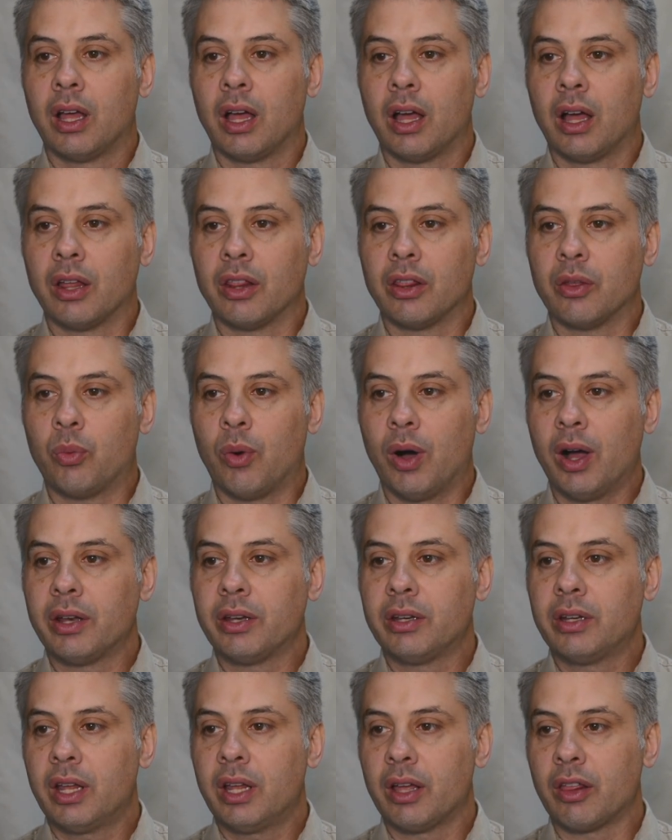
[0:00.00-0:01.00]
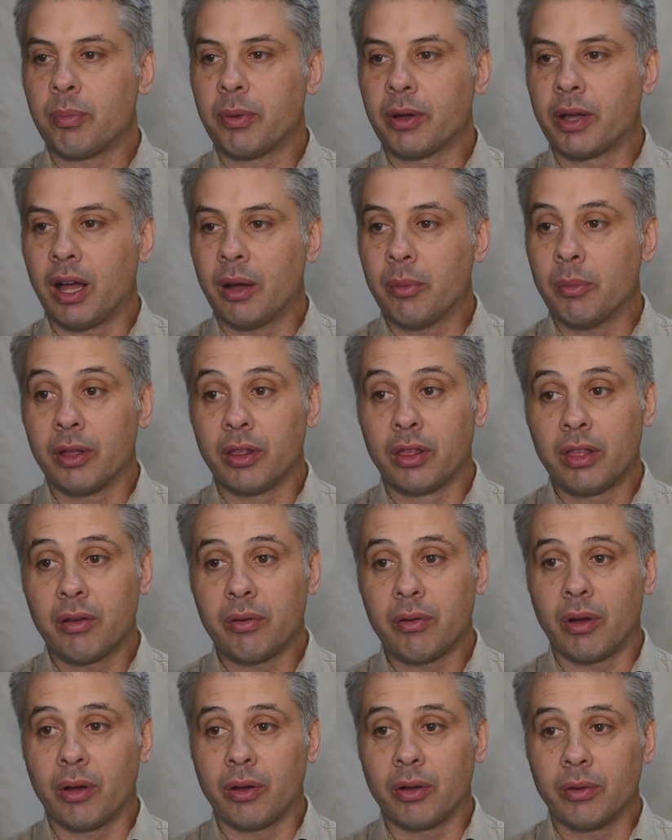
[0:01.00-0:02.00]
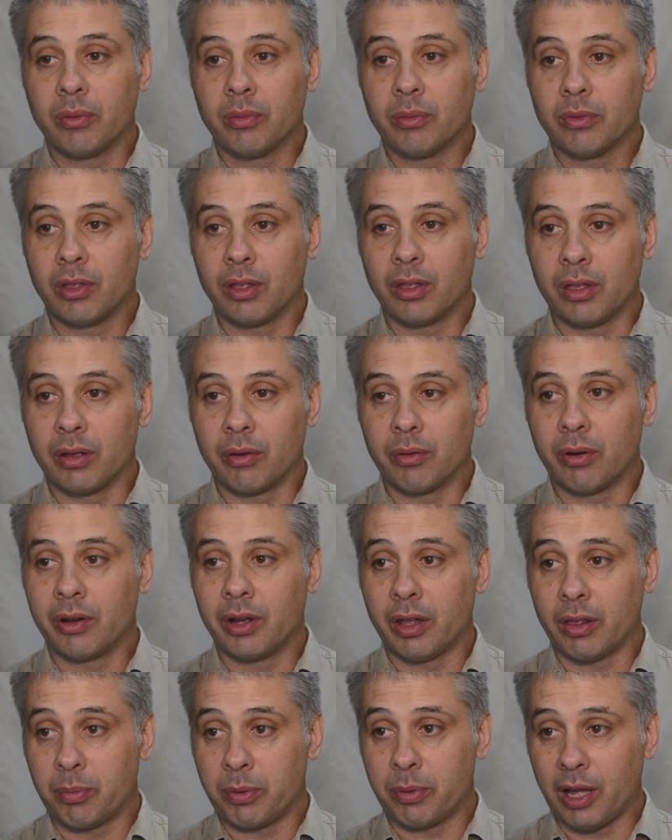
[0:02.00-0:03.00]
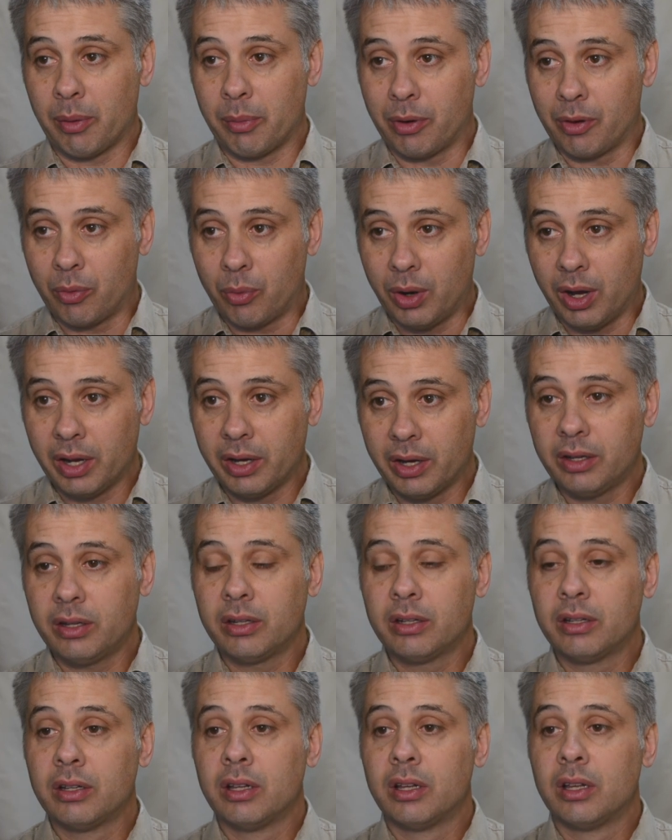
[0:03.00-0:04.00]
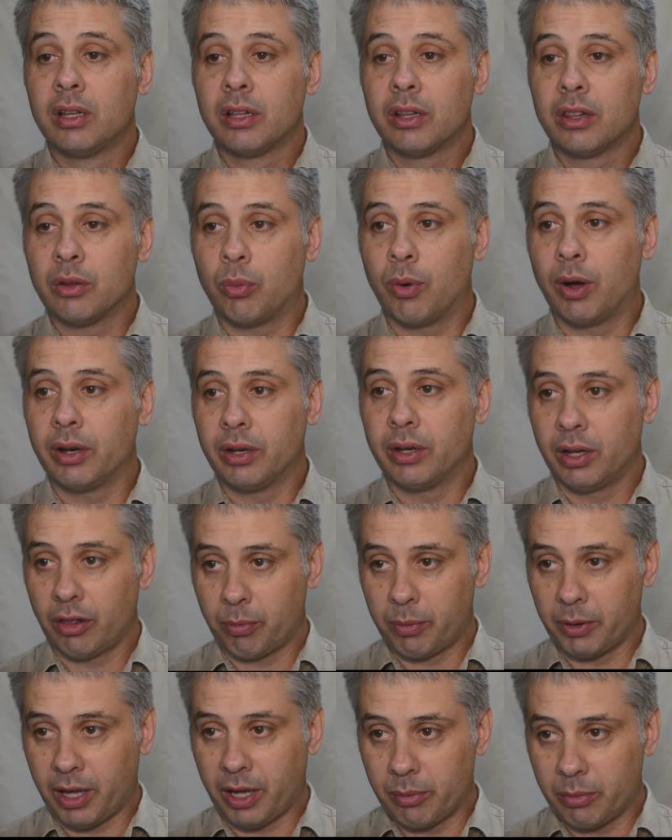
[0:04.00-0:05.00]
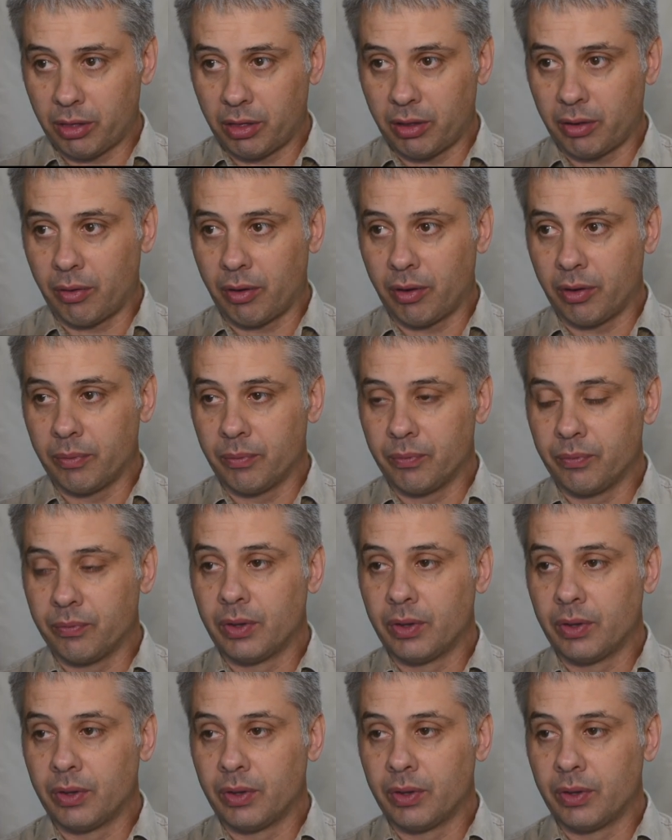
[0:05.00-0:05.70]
the 1 has become a 0, the 0 has become a 1, the 1 has become a 0.